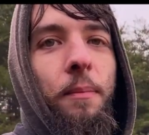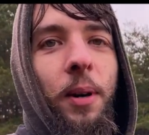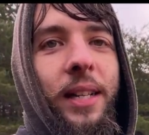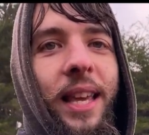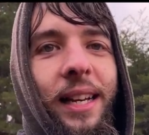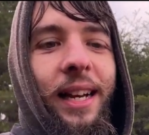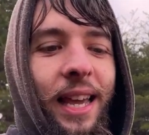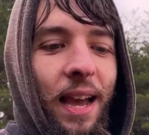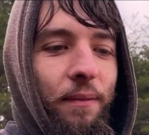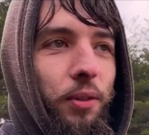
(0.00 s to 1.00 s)
but yet I
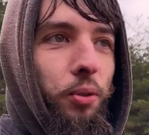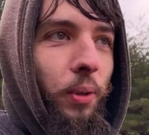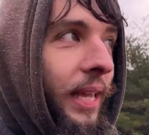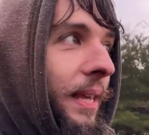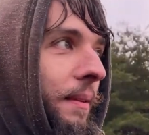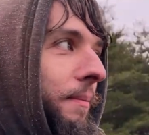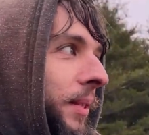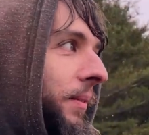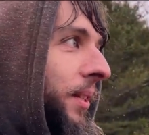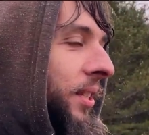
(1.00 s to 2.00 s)
have
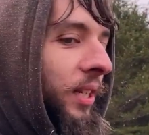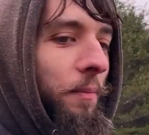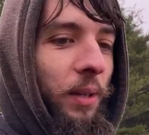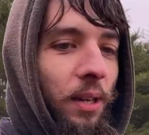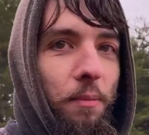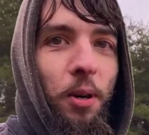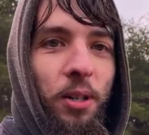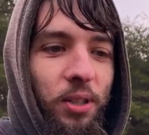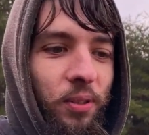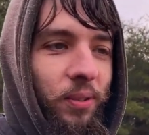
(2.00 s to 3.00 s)
dreams of the stupid
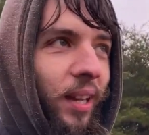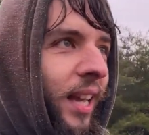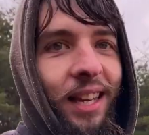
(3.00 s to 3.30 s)
commercial.